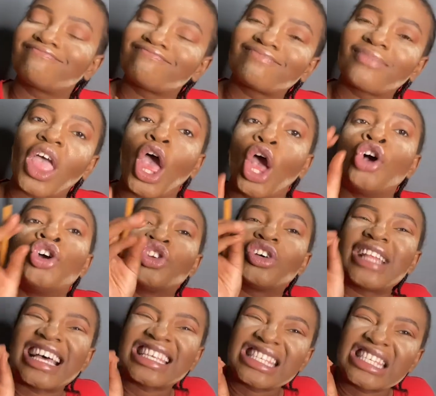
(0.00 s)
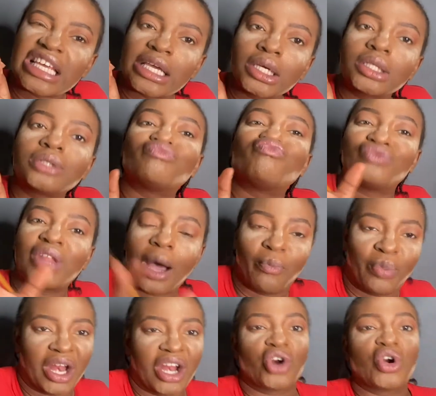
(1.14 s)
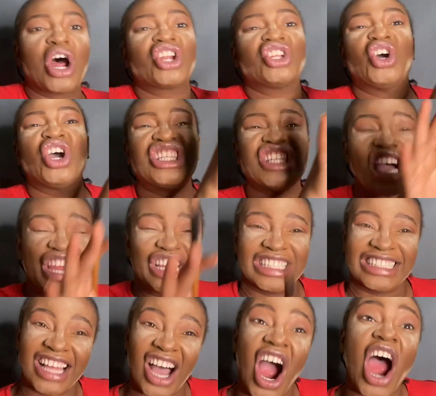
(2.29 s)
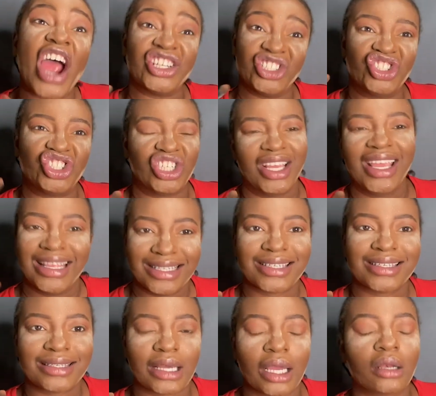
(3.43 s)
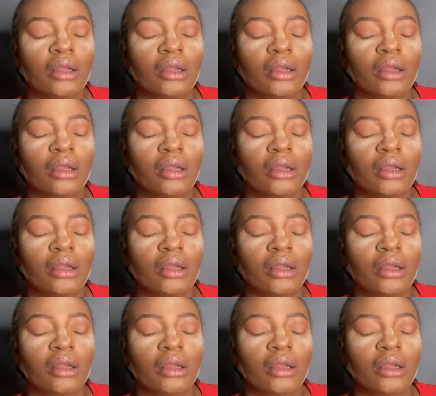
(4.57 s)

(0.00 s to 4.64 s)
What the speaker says: You know that sting? Now, put it around your entire large intestine.